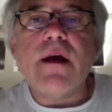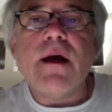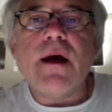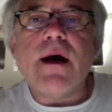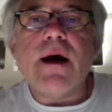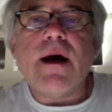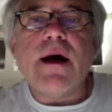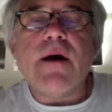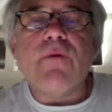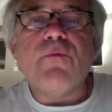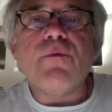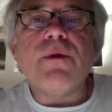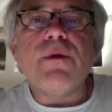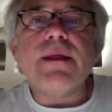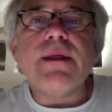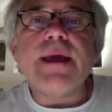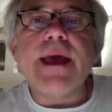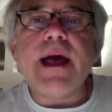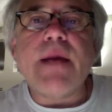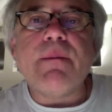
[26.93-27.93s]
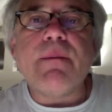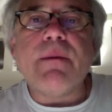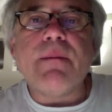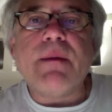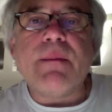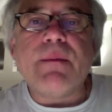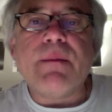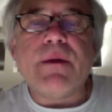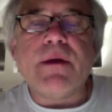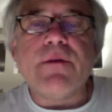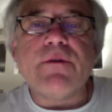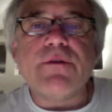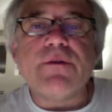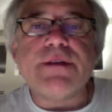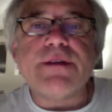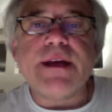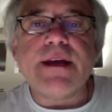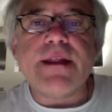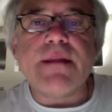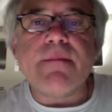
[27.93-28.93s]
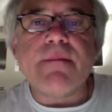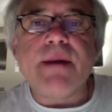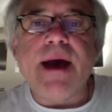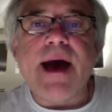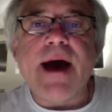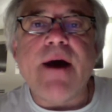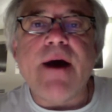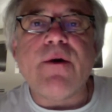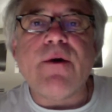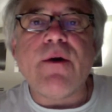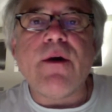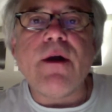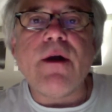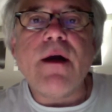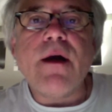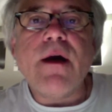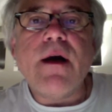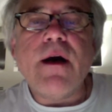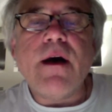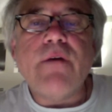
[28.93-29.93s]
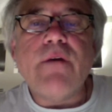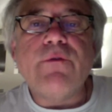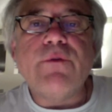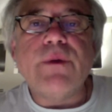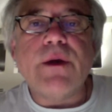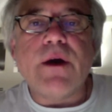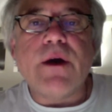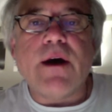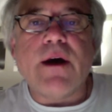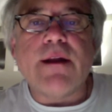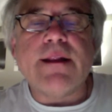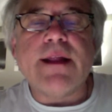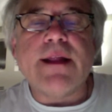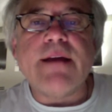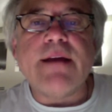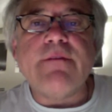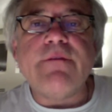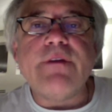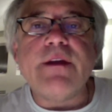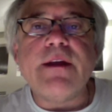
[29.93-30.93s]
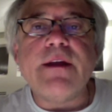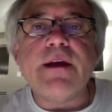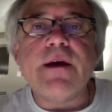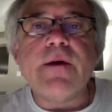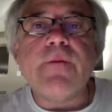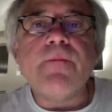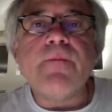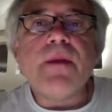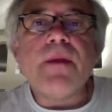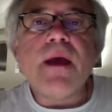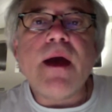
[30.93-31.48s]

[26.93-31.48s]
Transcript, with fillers: uh, really helping people understand the power of doing online video.